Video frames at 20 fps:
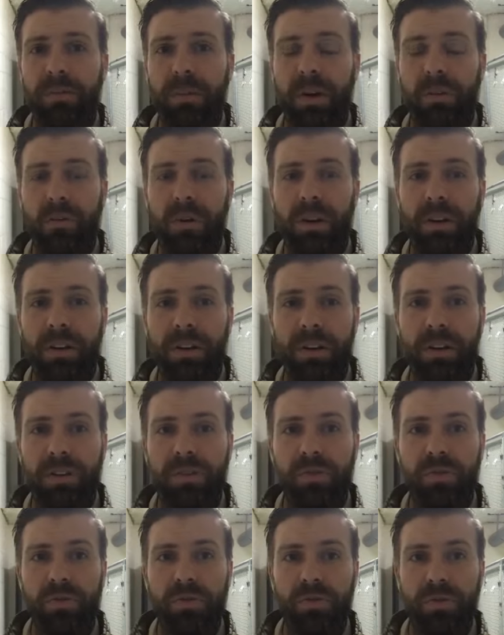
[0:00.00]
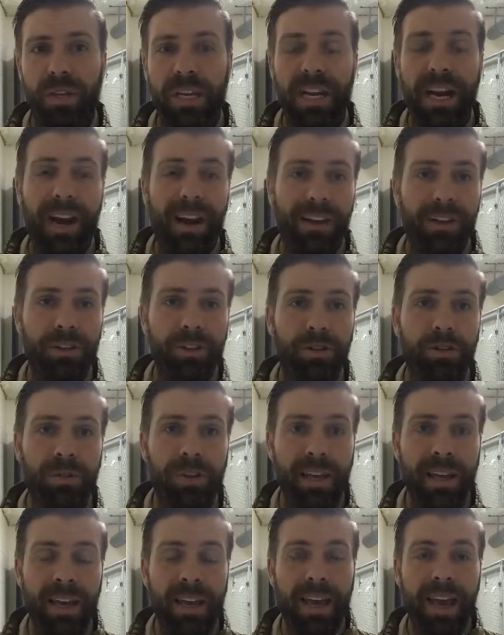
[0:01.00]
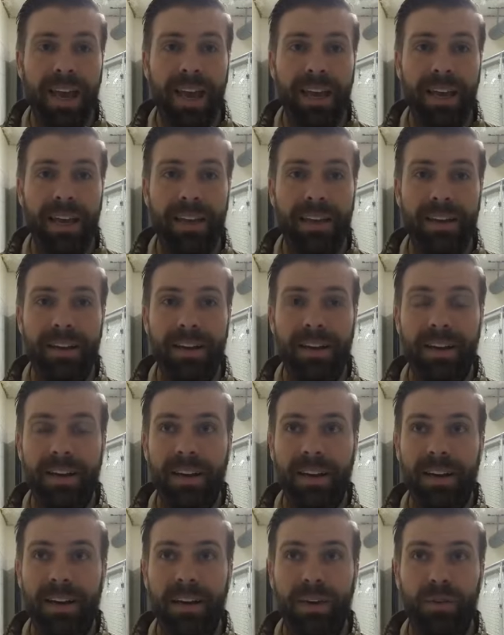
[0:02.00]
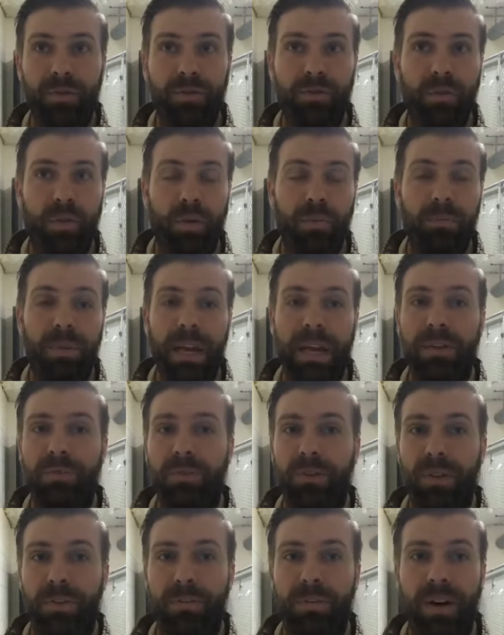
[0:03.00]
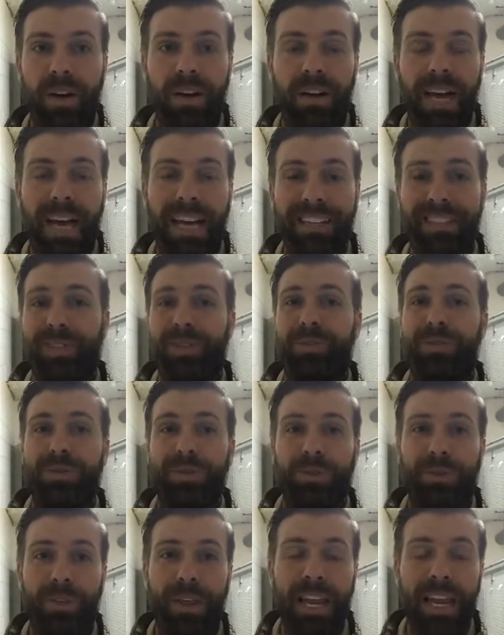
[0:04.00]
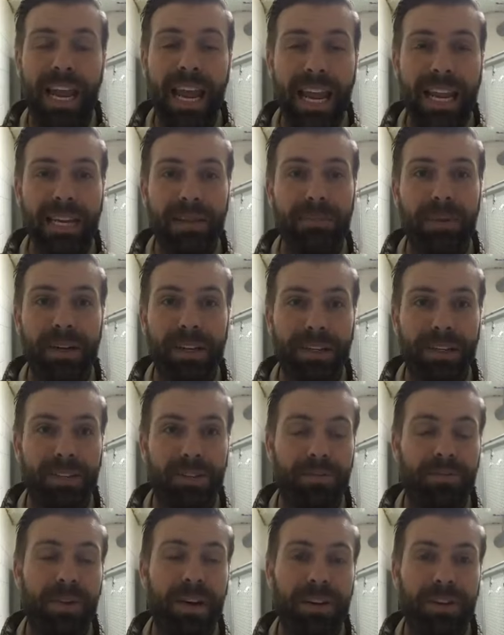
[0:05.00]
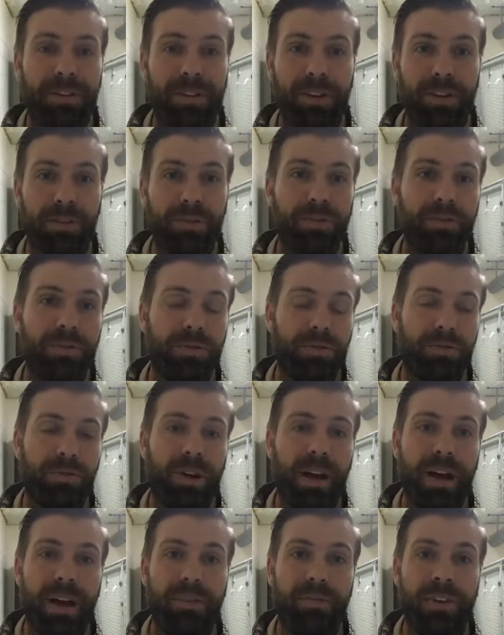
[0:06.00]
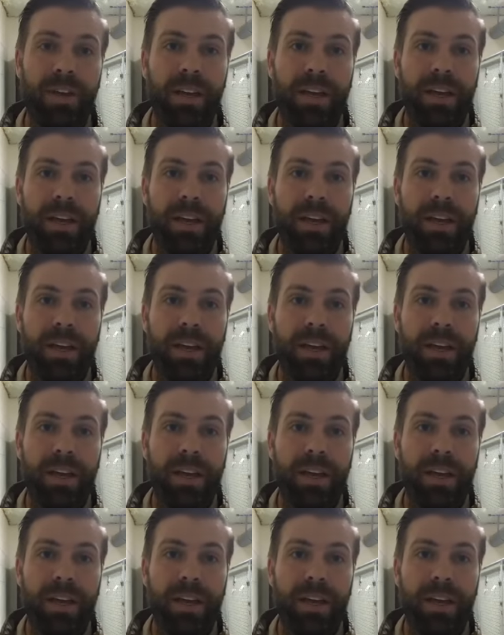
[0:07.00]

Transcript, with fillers: I wanted to get onto. And uh, for bang for the buck, I don't know that anybody can do better than Google Drive.